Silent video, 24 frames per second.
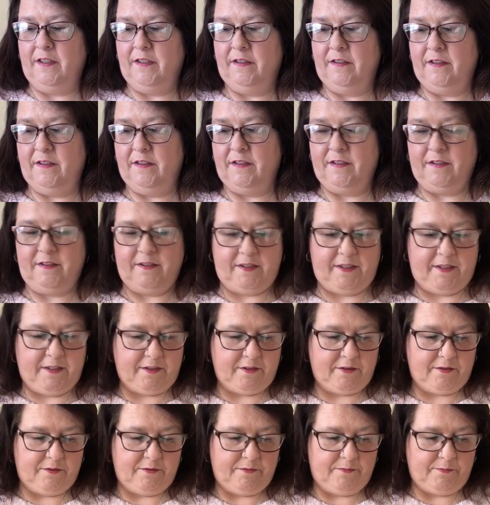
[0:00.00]
this deck
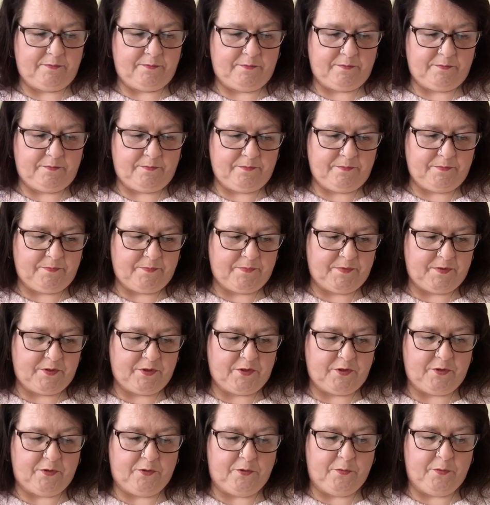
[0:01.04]

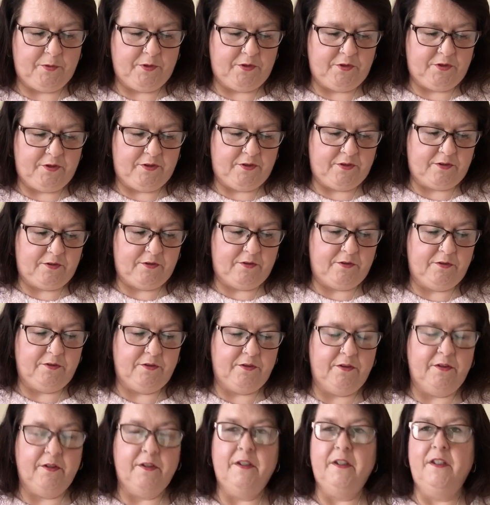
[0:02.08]
too, which is good,
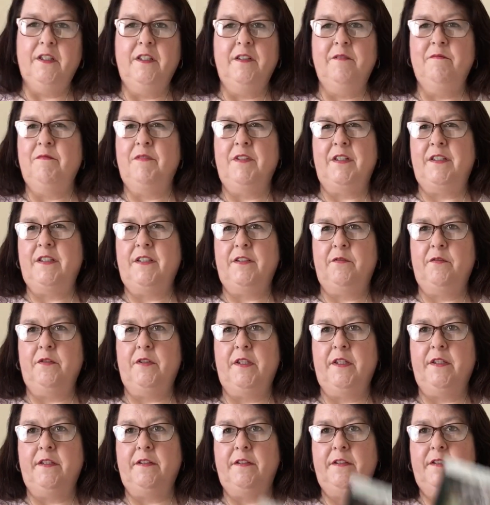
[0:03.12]
and different
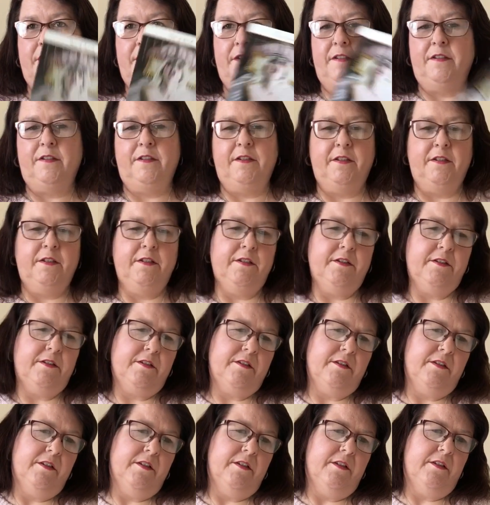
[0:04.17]
ethnicities.
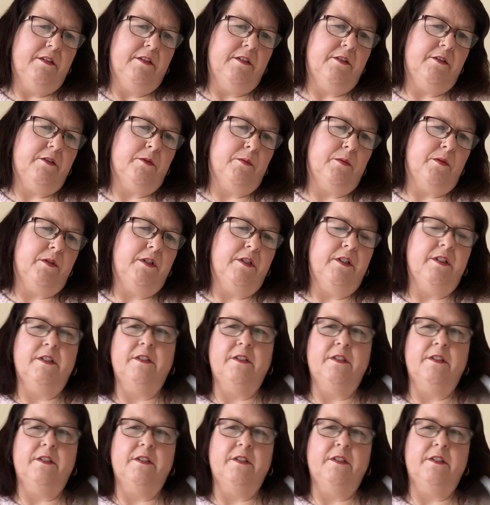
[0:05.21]
This one is the